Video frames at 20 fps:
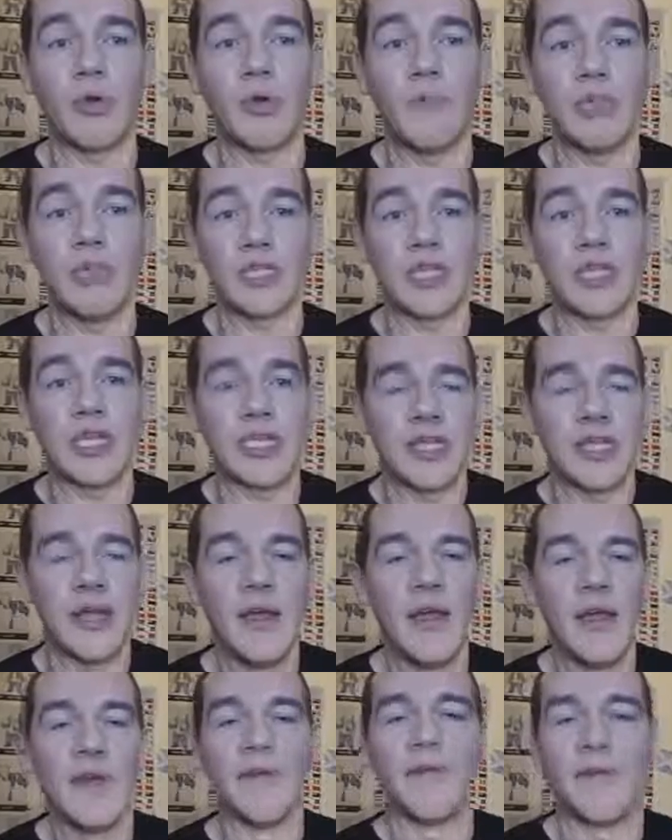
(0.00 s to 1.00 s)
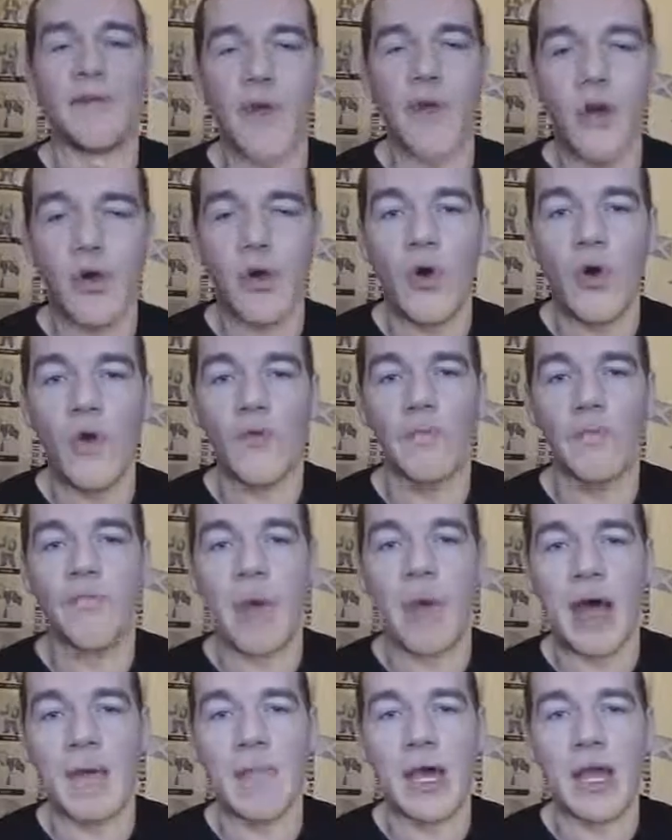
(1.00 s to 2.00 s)
boring machine. Fuck off,
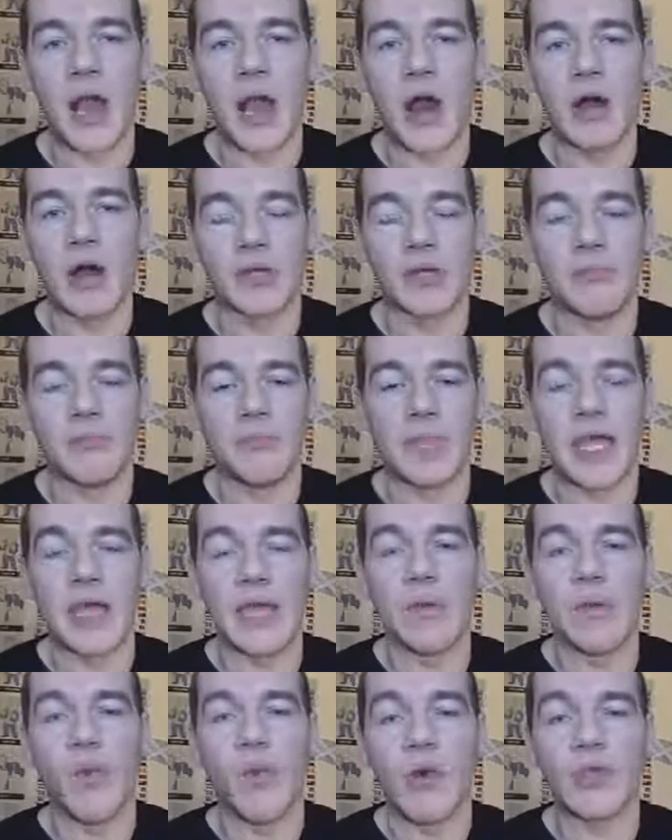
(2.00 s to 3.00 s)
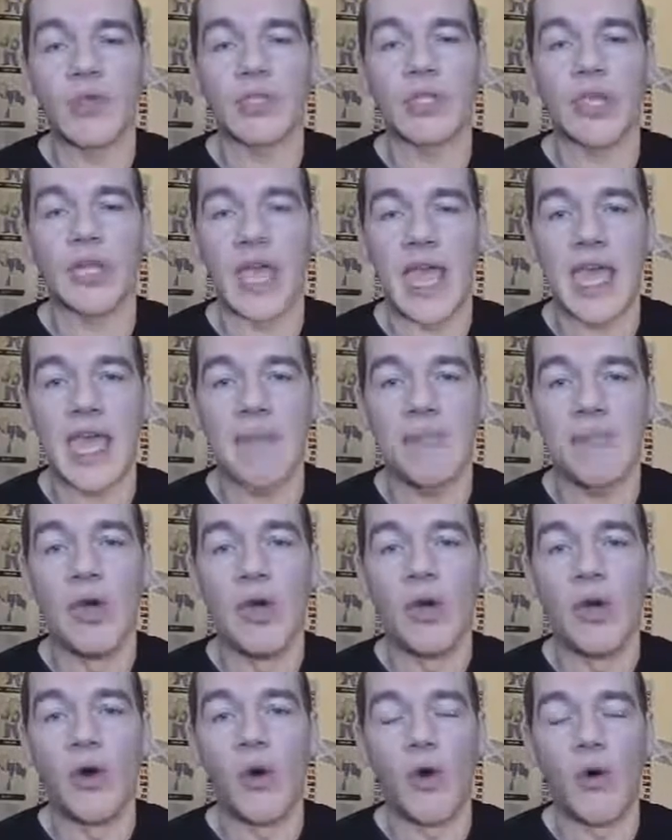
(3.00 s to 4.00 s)
Batman Arkham Knight. Worst game
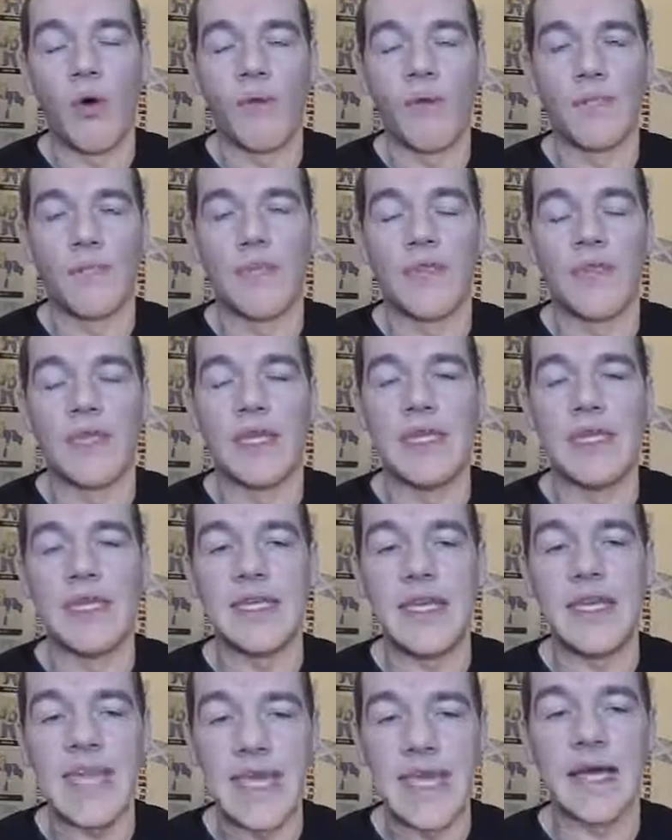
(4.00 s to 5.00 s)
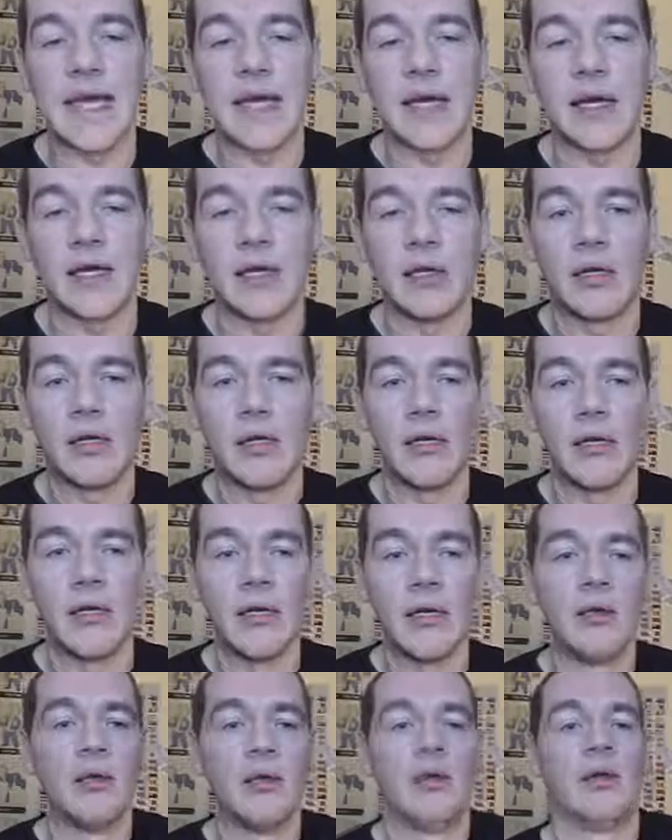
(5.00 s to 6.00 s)
of the year.
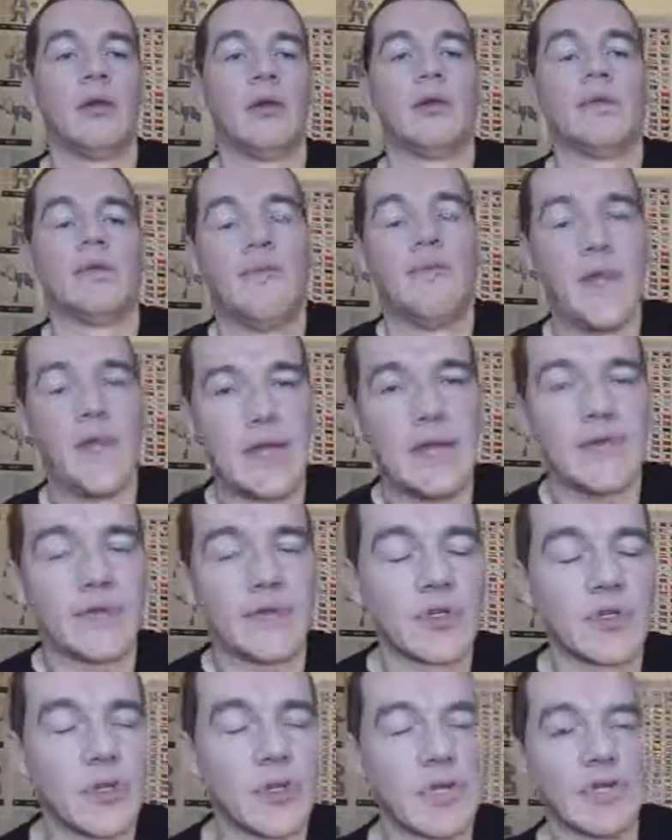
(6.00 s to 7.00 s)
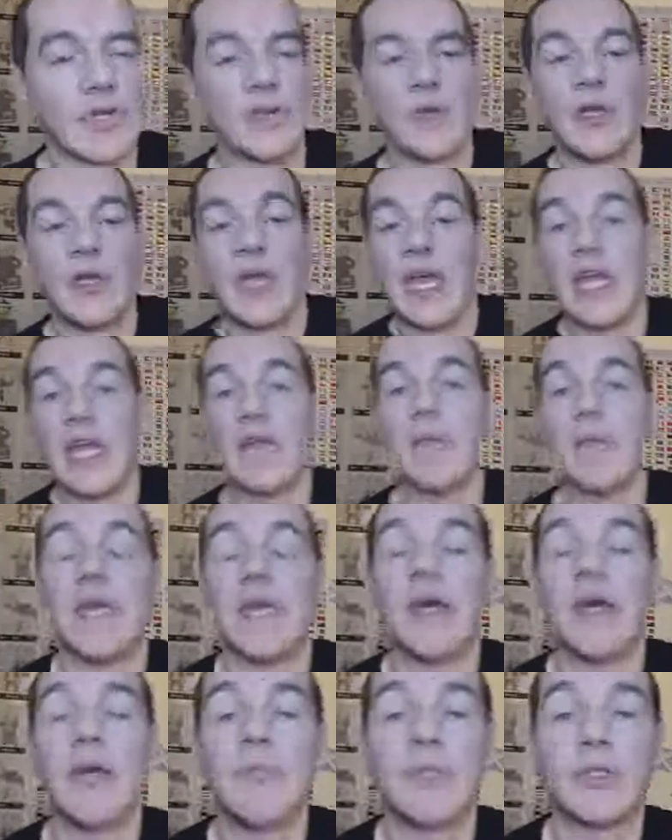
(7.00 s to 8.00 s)
Very frustrating.
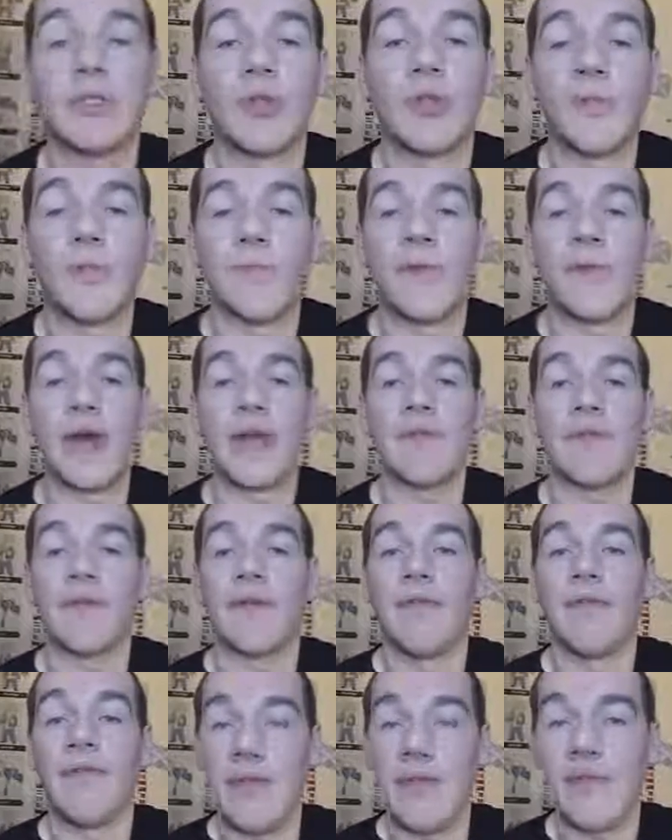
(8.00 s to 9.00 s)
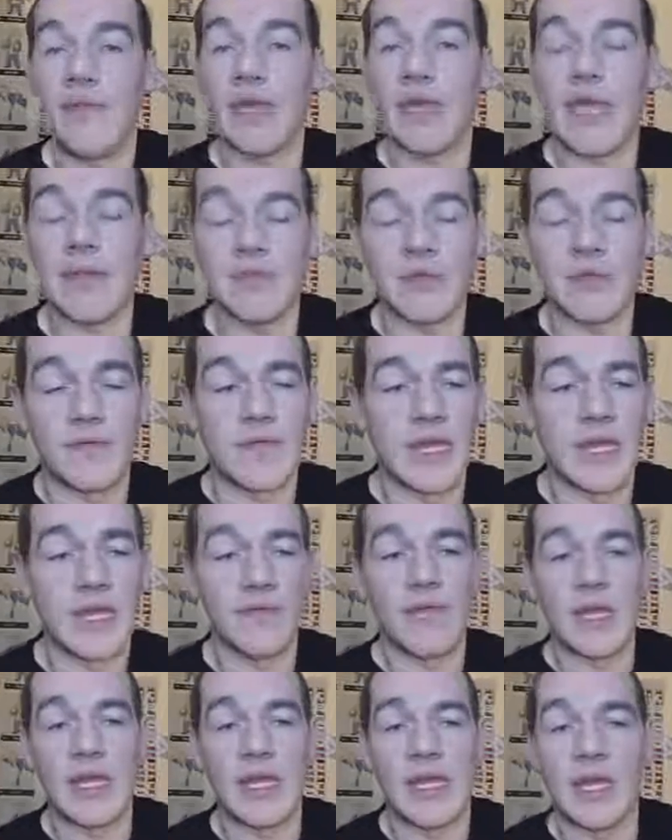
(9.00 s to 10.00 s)
Anyway, on my top five favourite games of the
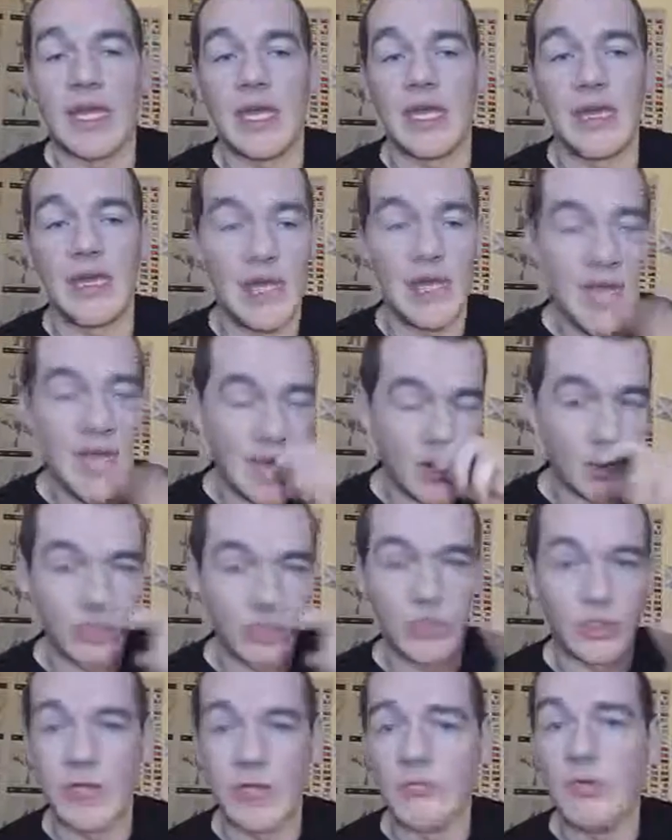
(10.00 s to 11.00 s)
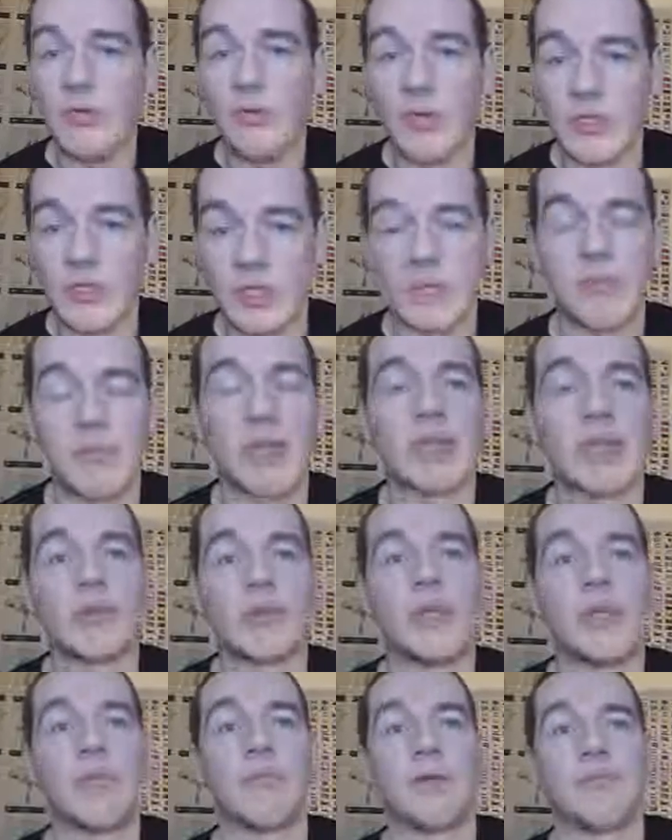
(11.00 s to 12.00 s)
year, right? Eh, in order, number one's the
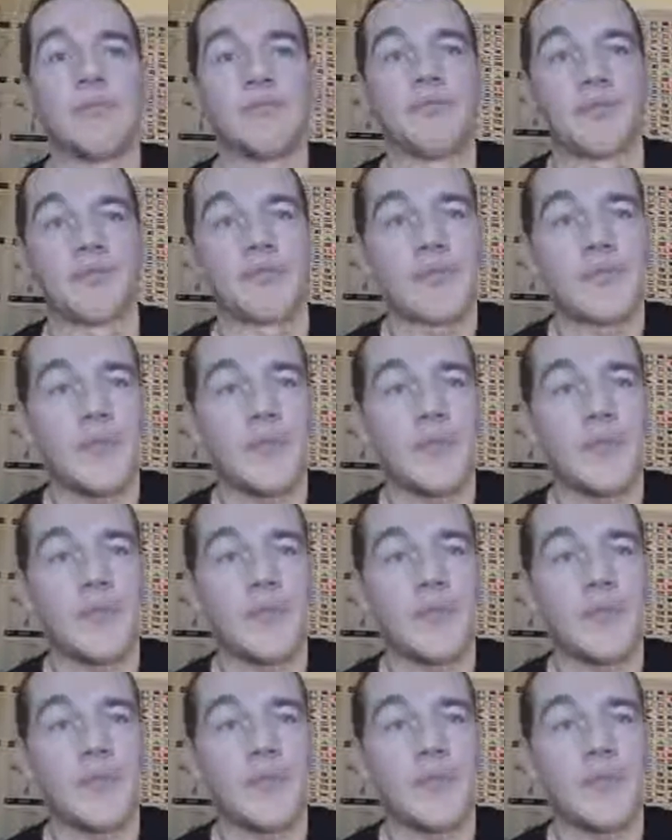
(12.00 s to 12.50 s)
best, right? But